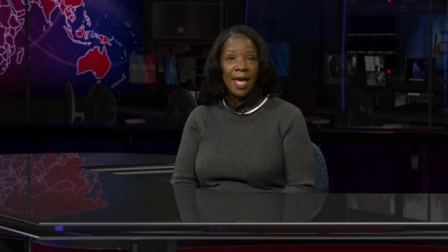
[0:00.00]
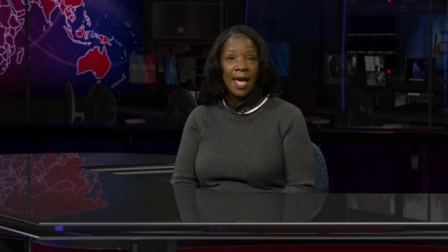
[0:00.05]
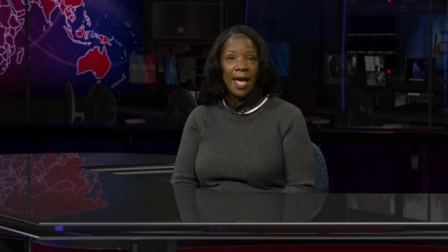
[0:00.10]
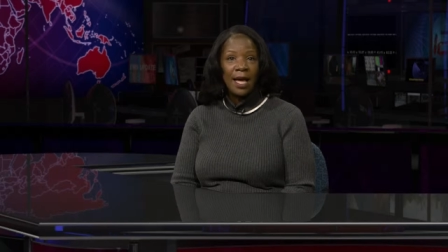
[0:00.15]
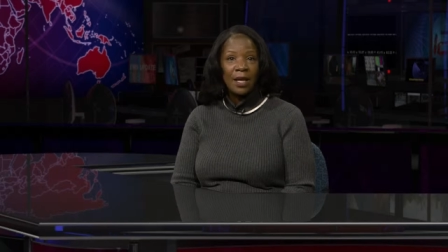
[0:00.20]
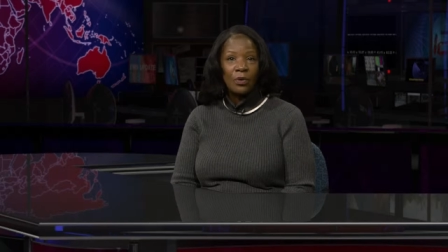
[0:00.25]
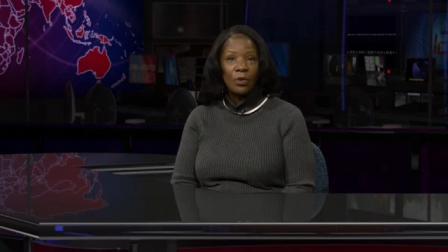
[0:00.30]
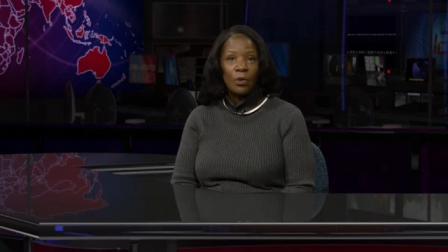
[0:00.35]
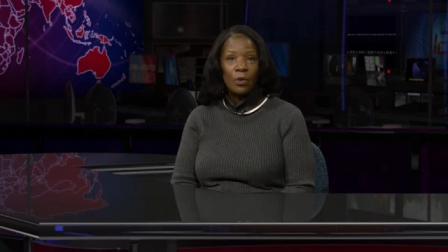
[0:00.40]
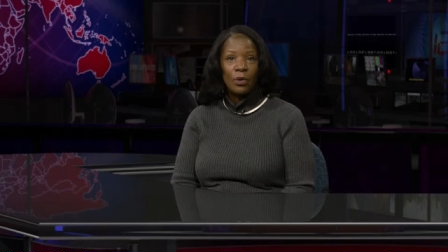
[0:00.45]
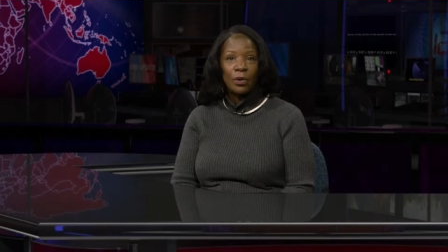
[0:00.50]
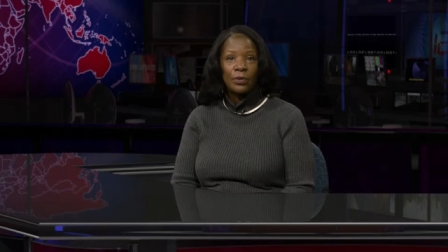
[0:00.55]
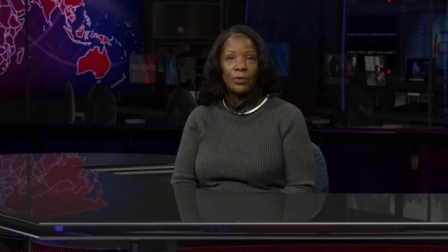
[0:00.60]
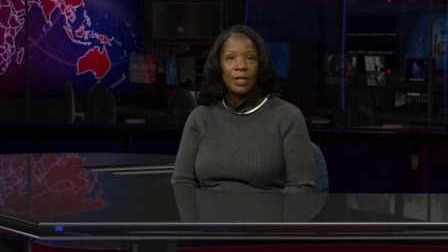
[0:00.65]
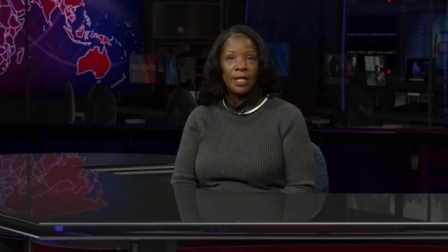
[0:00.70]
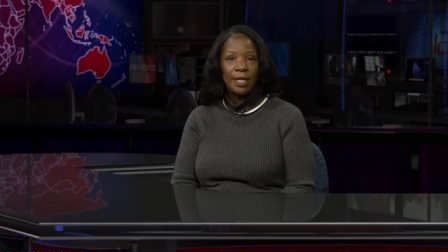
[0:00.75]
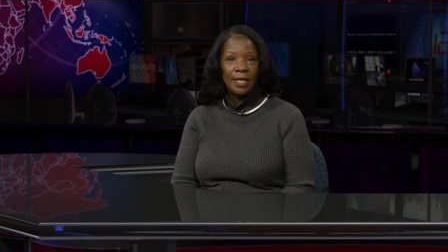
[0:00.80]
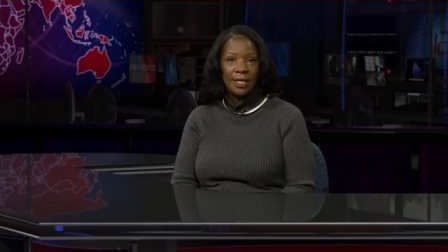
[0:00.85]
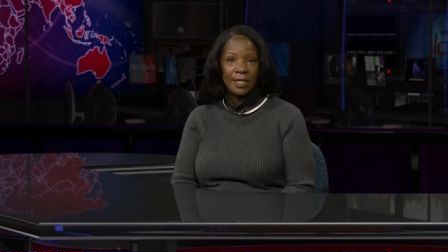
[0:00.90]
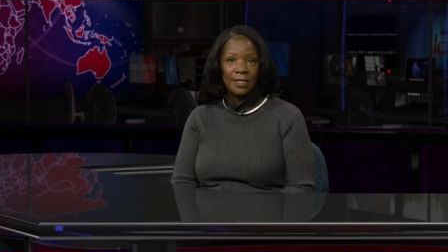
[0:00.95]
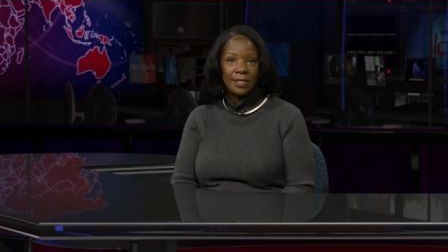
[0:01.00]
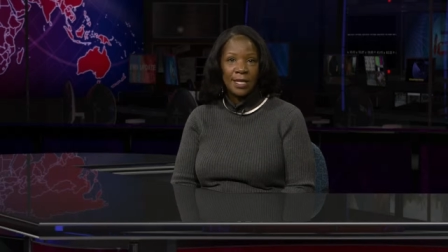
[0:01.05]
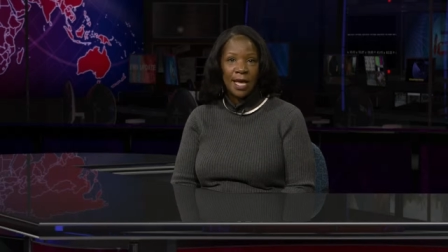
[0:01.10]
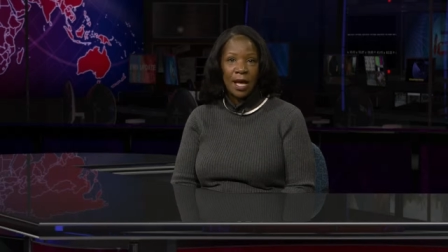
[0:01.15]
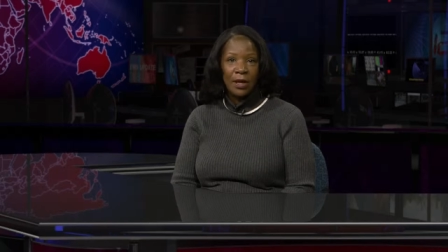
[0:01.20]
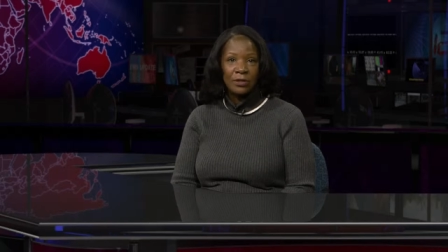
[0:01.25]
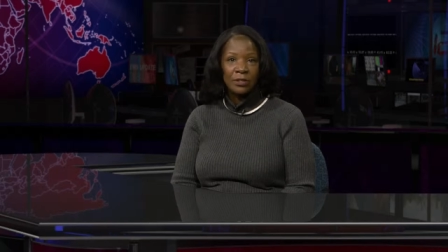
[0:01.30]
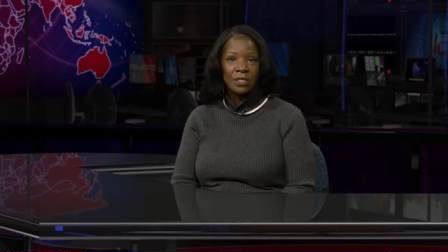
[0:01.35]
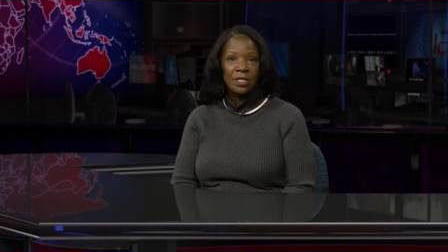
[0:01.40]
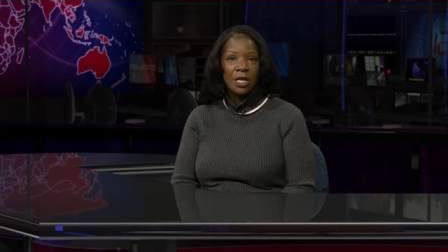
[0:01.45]
and ordering its
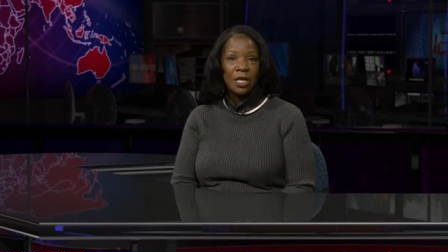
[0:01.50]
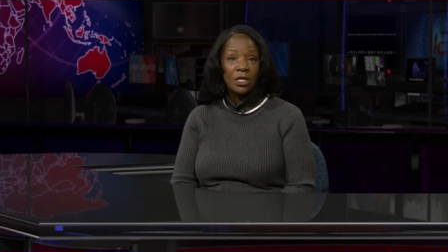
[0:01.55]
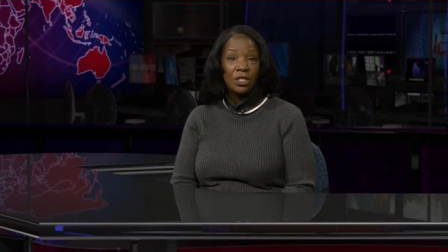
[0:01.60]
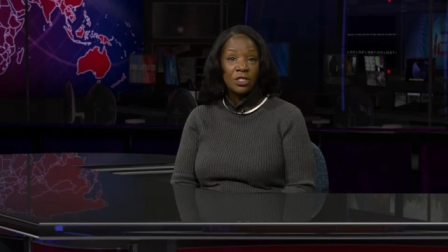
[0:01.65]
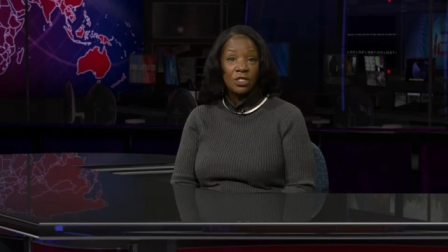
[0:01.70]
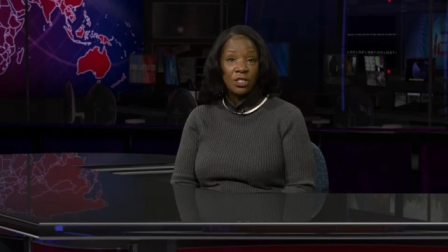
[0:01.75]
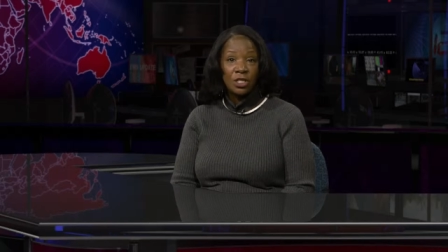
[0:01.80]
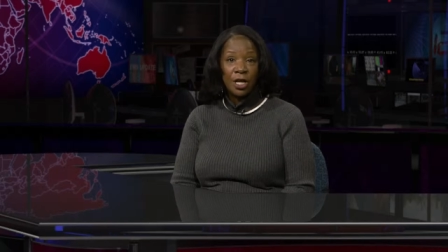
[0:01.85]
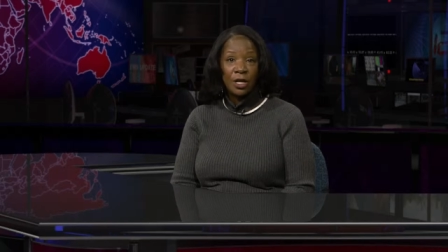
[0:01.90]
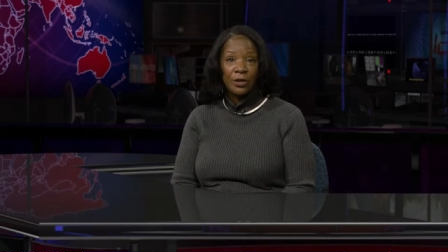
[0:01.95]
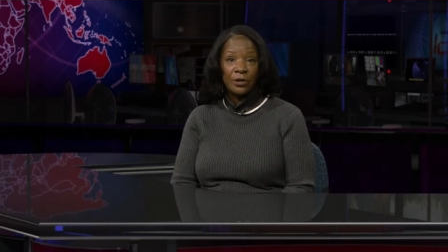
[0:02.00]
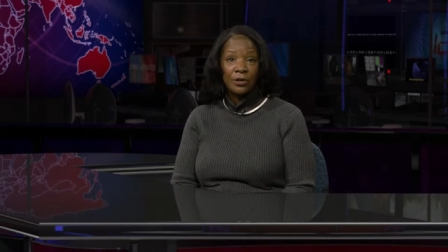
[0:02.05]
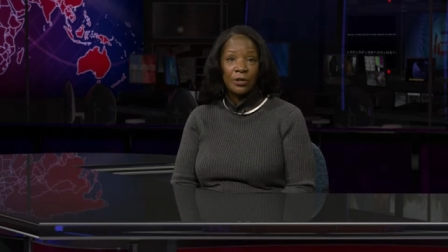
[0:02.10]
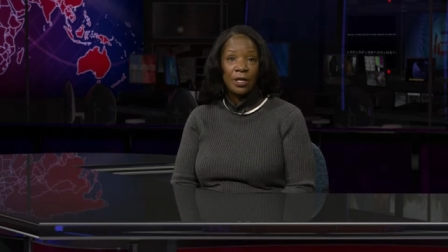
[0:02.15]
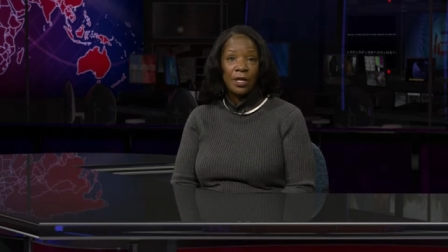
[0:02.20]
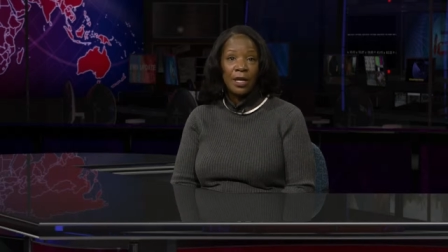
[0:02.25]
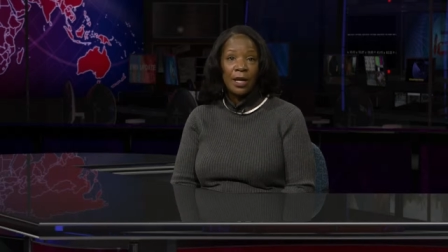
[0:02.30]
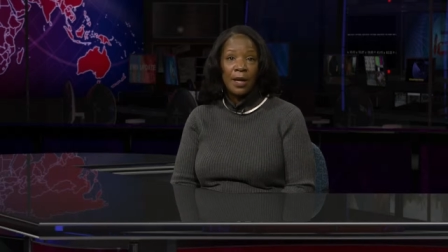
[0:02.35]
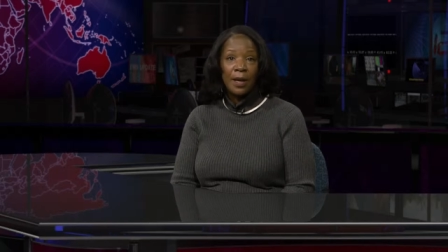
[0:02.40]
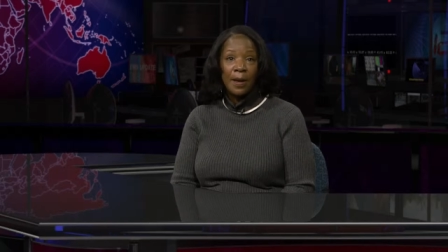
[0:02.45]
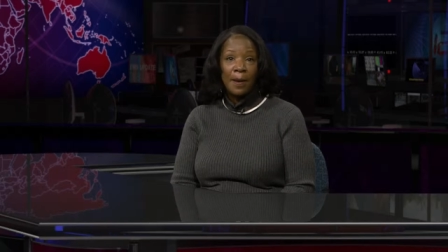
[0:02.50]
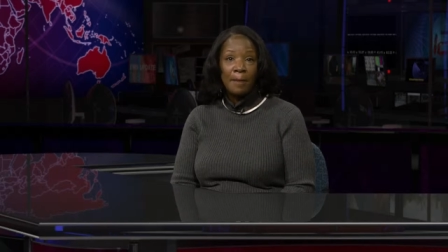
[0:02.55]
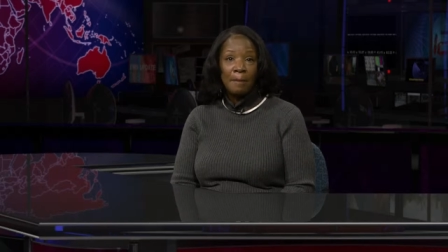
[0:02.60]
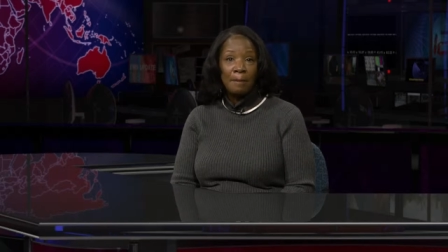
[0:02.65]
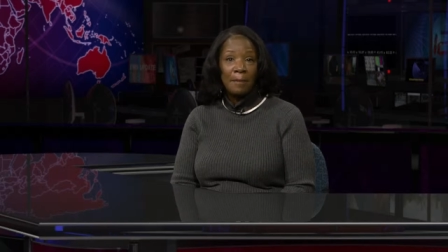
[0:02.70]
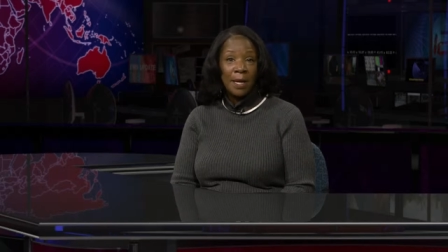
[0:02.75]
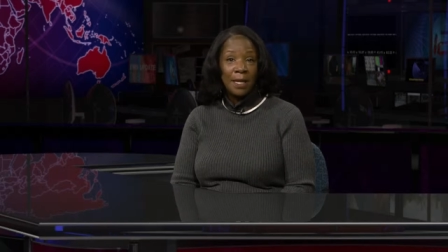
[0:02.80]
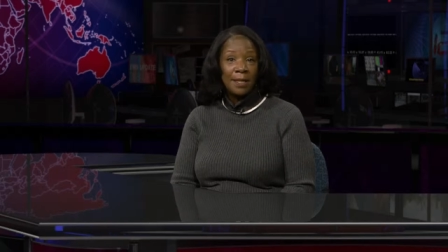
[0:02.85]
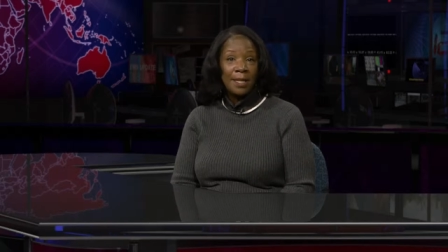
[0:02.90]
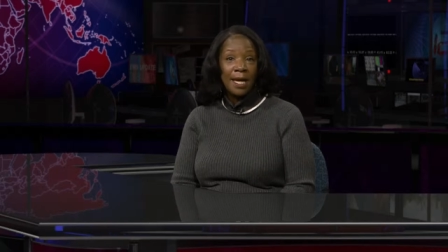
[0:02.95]
house shuttered
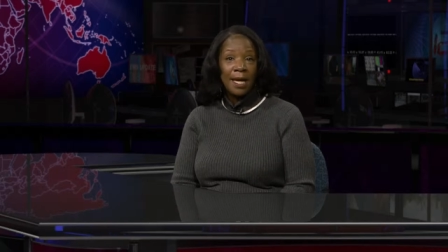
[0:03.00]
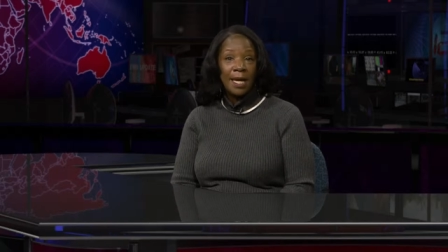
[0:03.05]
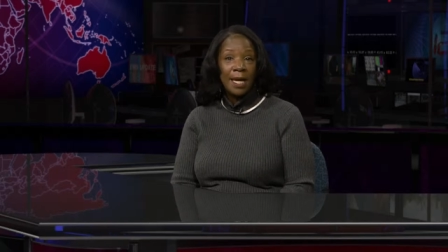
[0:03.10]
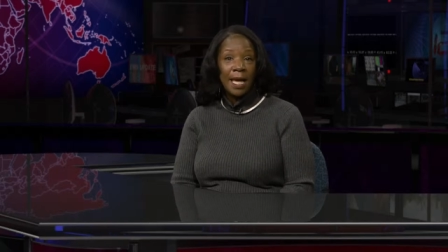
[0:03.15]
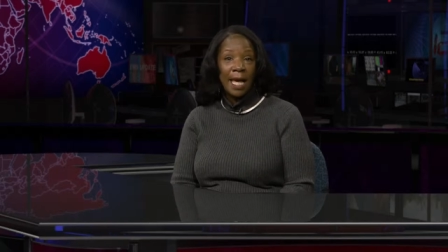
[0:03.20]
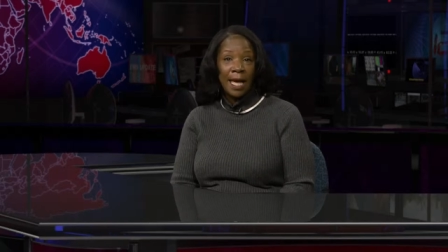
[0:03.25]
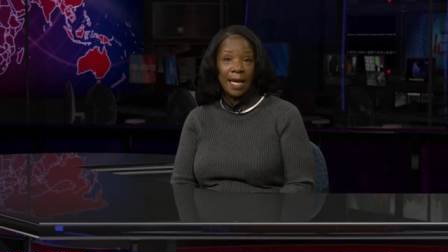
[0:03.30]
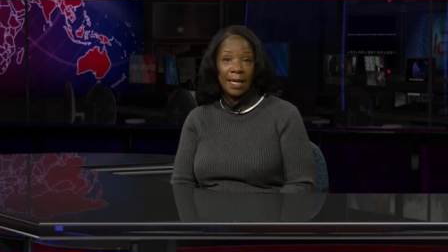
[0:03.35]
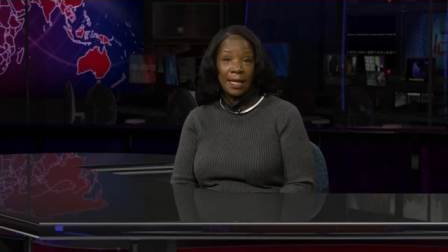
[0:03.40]
Monday and